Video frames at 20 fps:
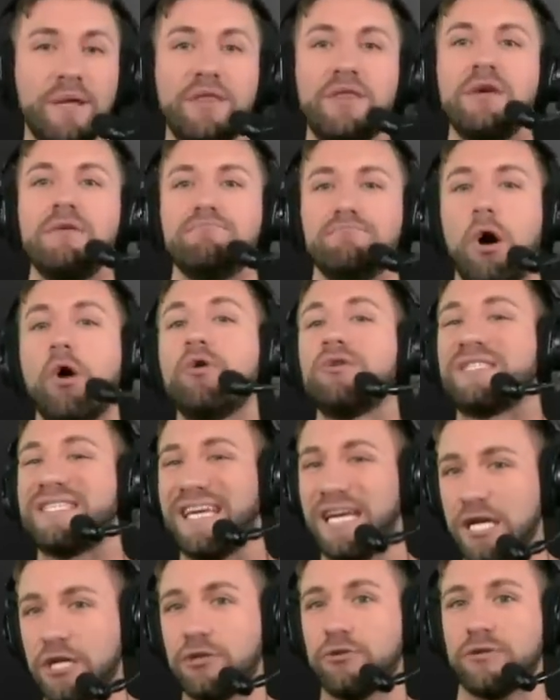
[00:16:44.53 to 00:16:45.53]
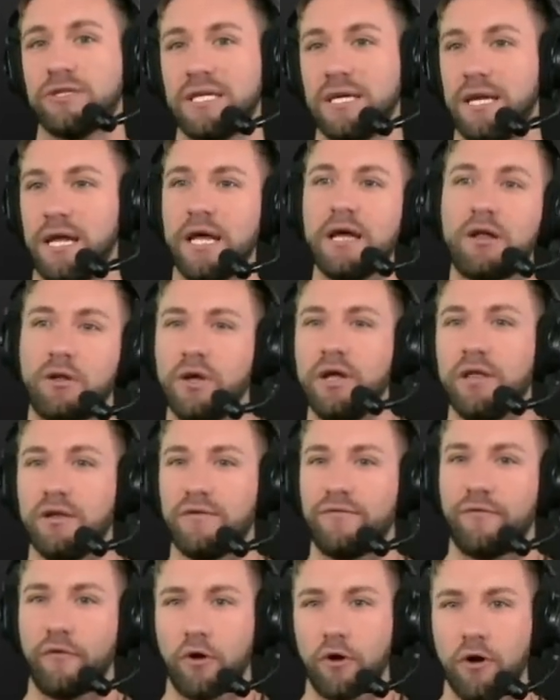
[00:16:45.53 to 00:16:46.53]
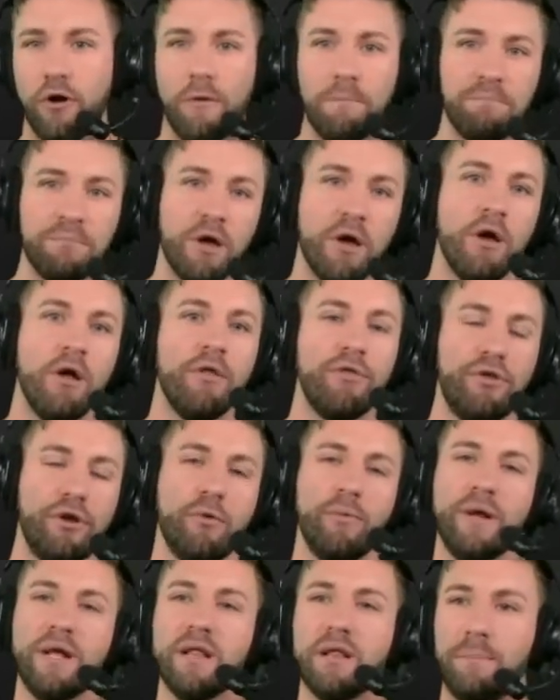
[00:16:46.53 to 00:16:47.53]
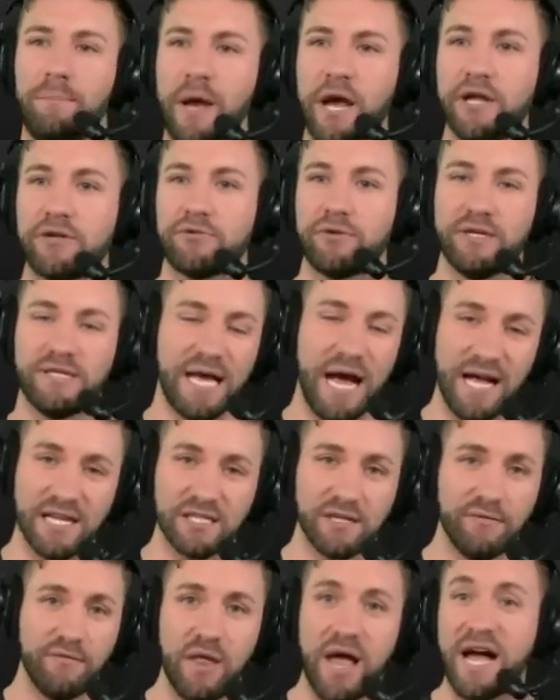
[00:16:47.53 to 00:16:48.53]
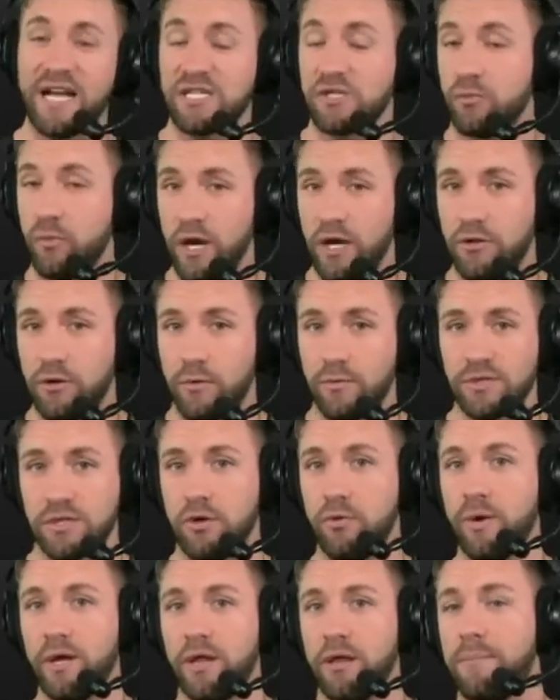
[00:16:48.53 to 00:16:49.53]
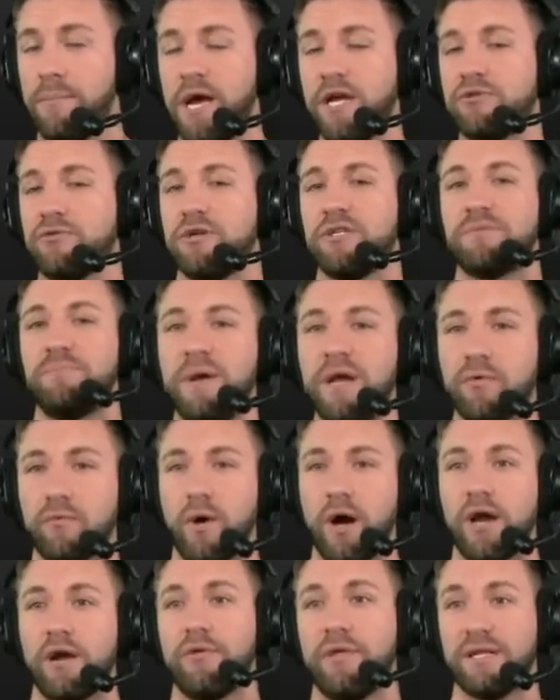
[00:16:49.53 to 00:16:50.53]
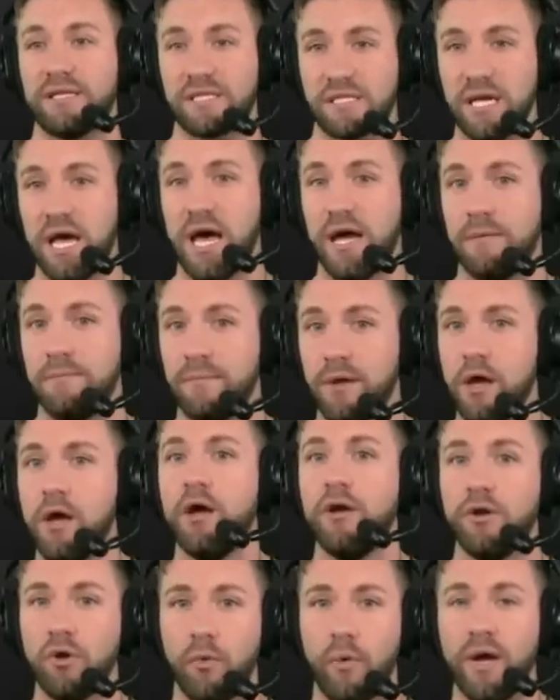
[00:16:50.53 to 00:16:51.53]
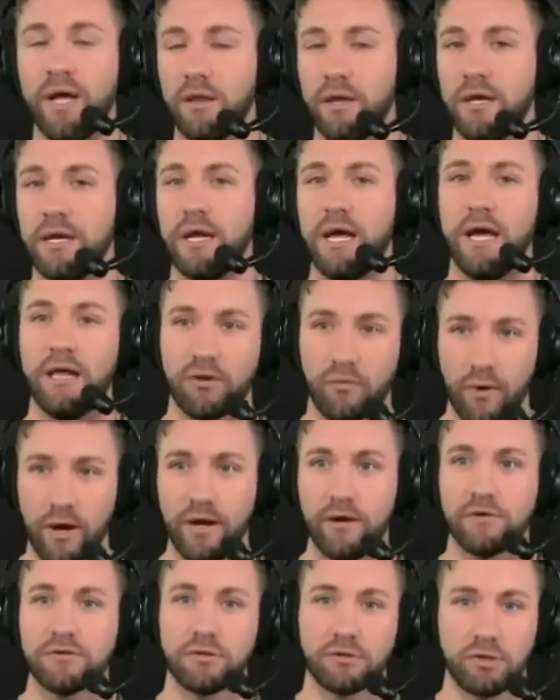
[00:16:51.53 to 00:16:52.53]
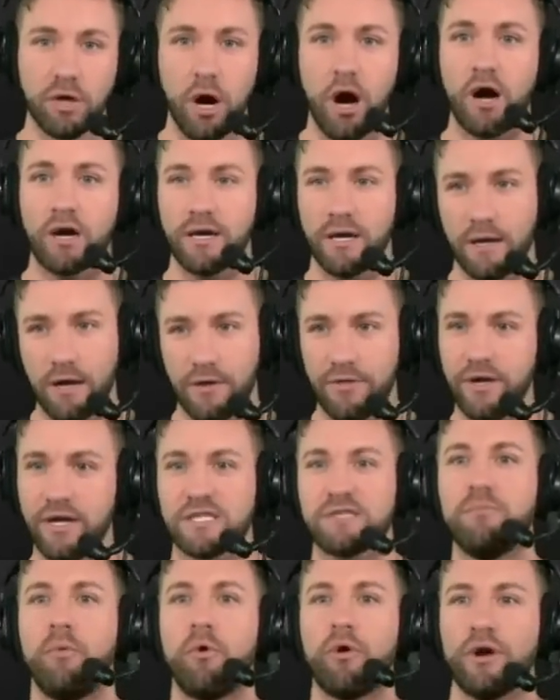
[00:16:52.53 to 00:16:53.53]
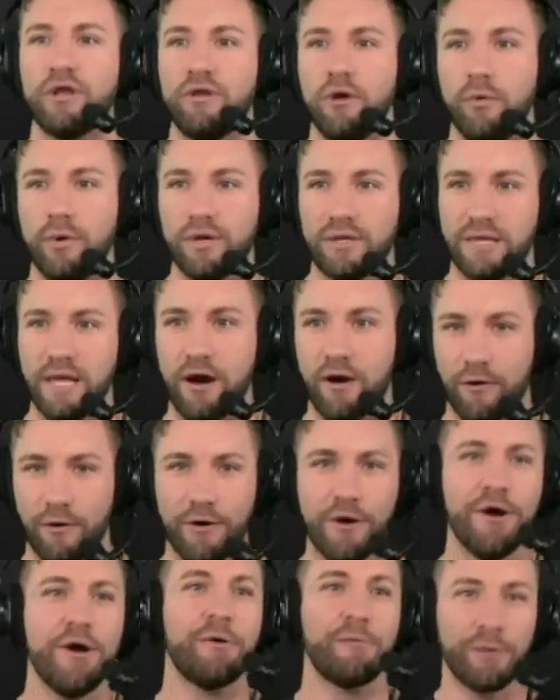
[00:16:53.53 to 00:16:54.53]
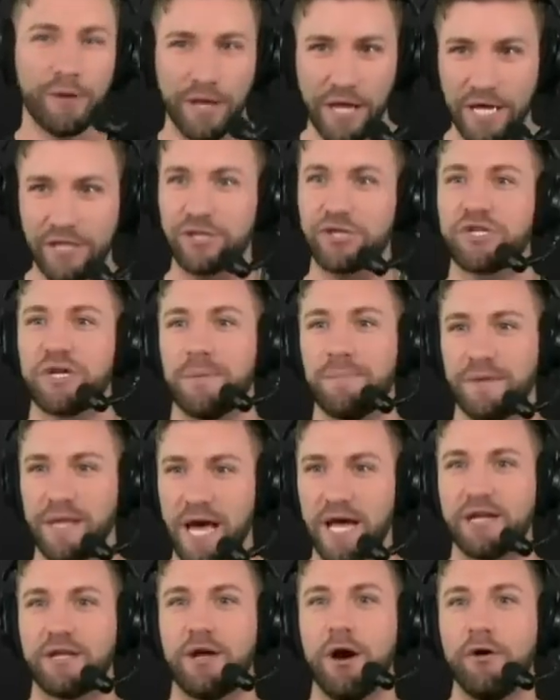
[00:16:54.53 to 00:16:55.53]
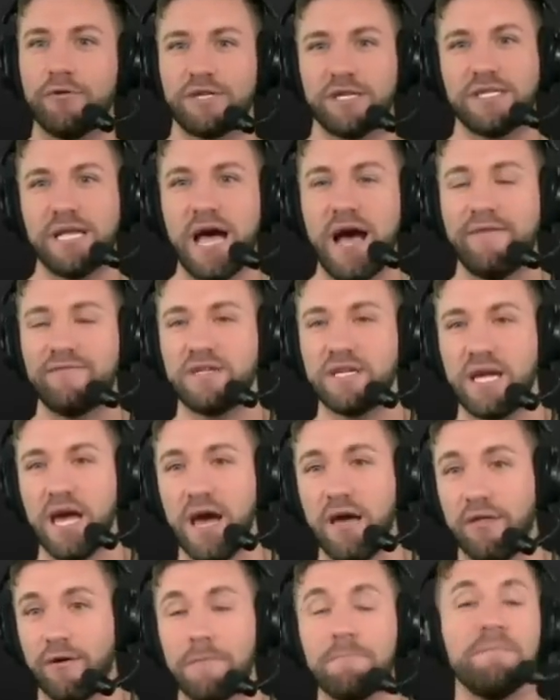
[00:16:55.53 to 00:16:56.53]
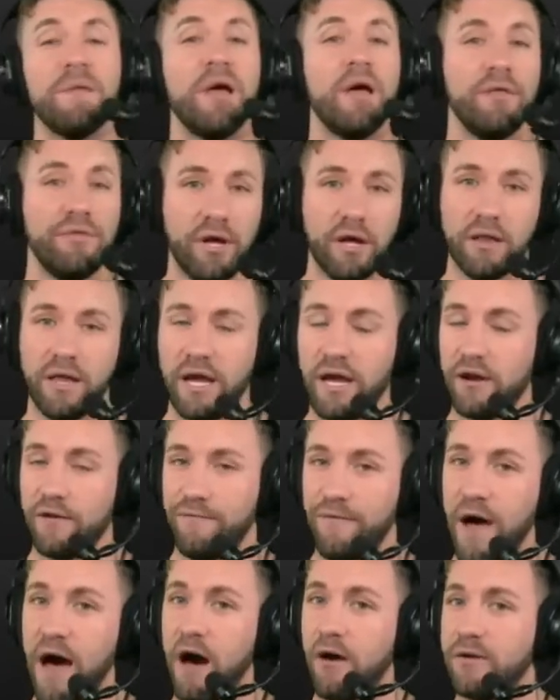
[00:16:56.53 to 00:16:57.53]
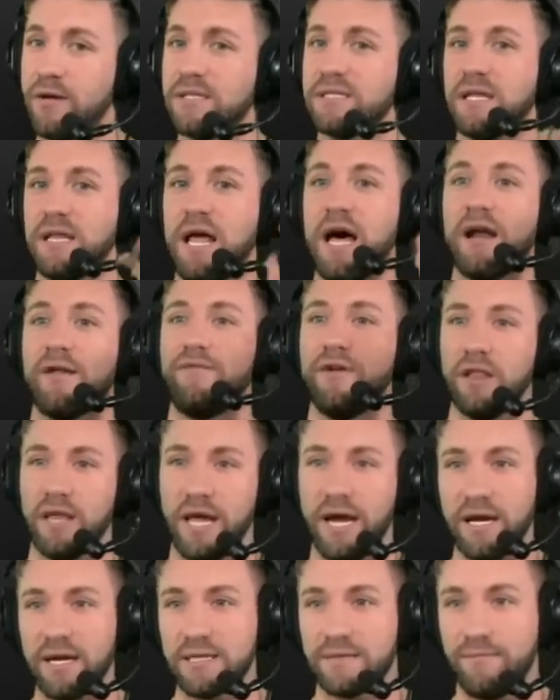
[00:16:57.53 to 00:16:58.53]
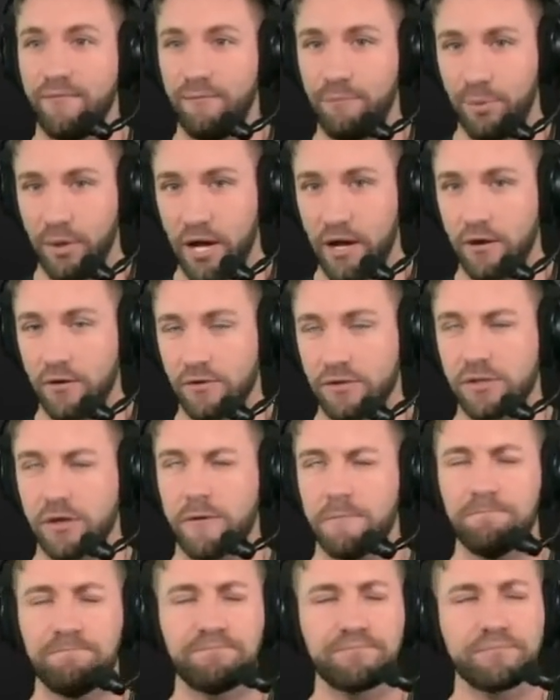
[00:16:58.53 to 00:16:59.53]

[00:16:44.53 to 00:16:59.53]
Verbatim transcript: the most interested in Clelin Ferrell, the New England Patriots. As of last week, there was a New England Patriots beat writer that said New England and the Raiders are talking. I think it's more to do with their relationship and the head coaches have together. The Atlanta Falcons, a lot of Atlanta players are